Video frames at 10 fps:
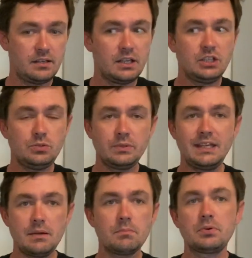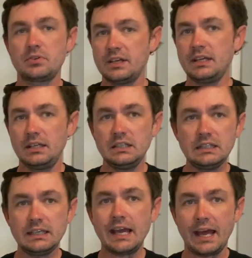you get pretty
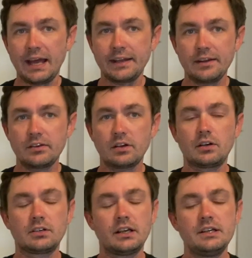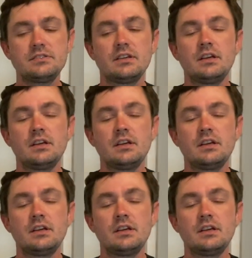good at it, all right?